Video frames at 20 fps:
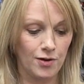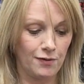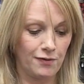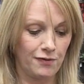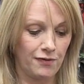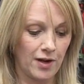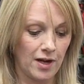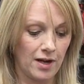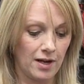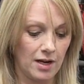
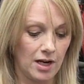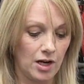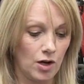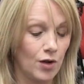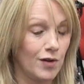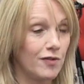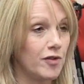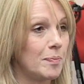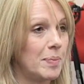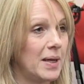
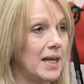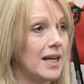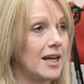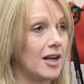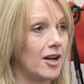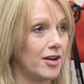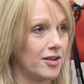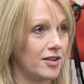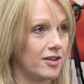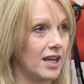of
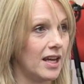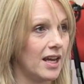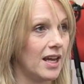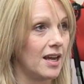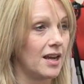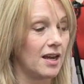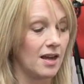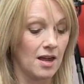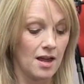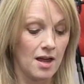appeal, I think.